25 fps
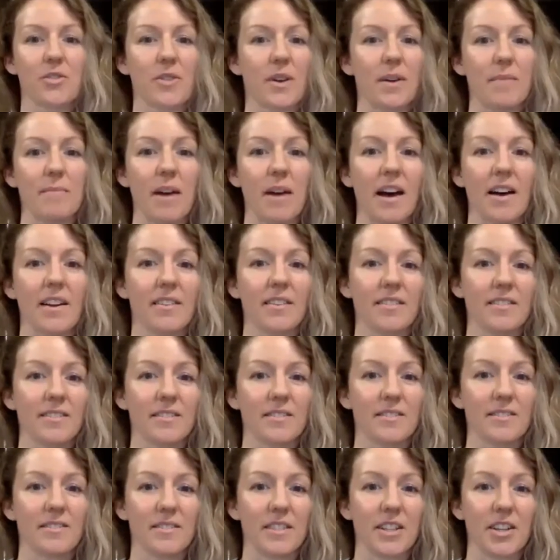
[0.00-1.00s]
I'm not
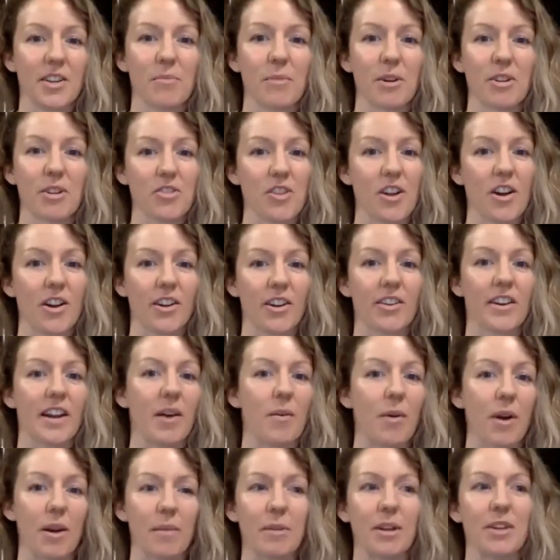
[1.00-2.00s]
here much longer, and
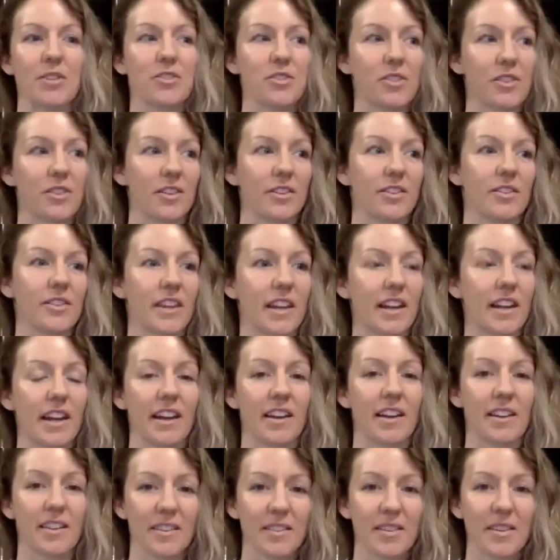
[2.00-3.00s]
I want to make sure that
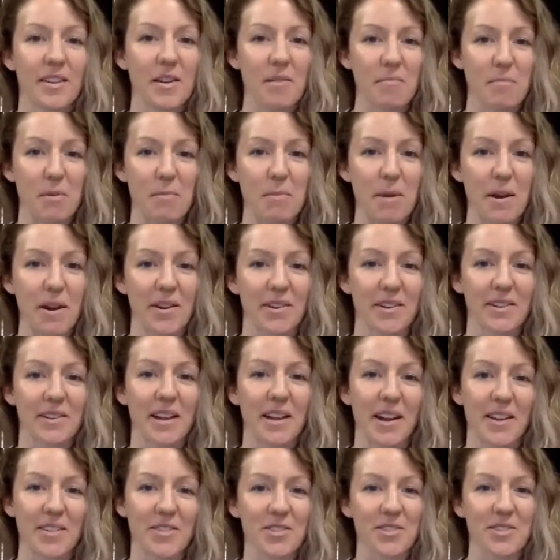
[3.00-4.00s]
I am prepared and
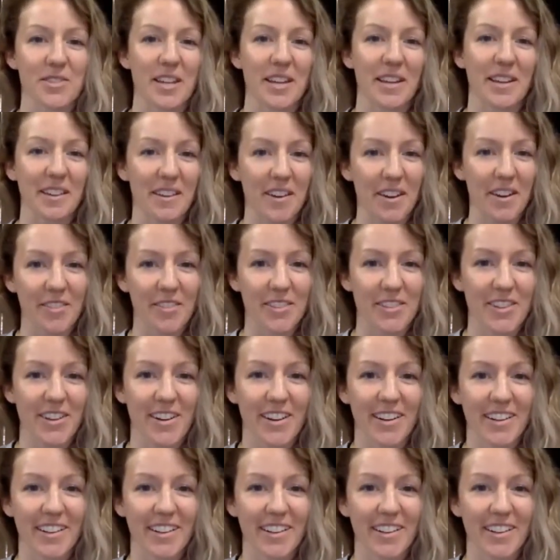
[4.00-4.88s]
not just taking care of a dog.